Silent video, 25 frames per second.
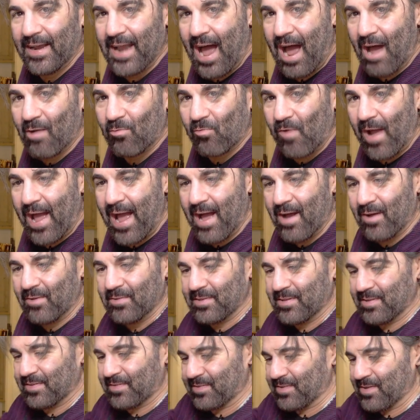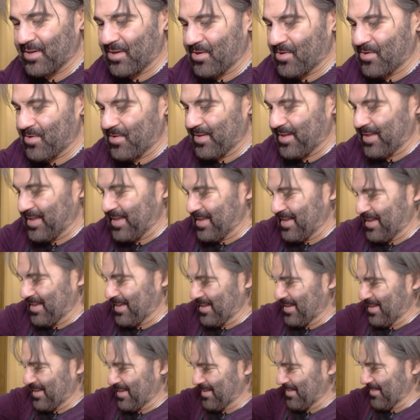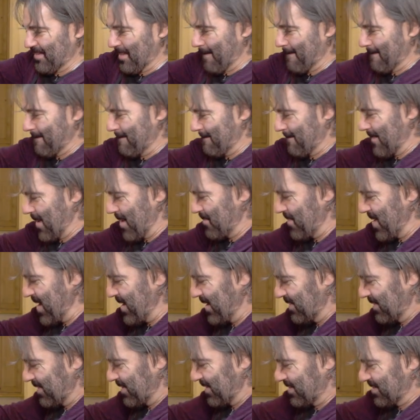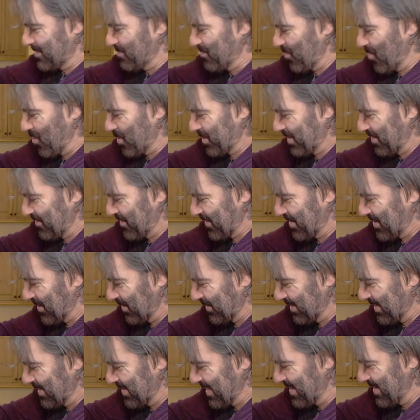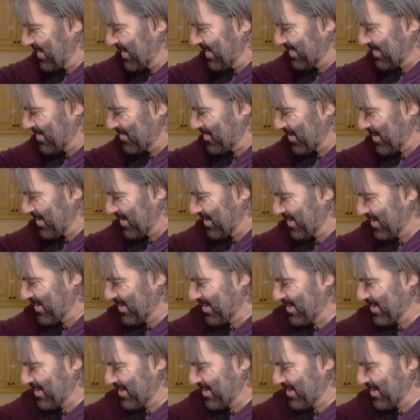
not round. So I'm making things more difficult than they need to be.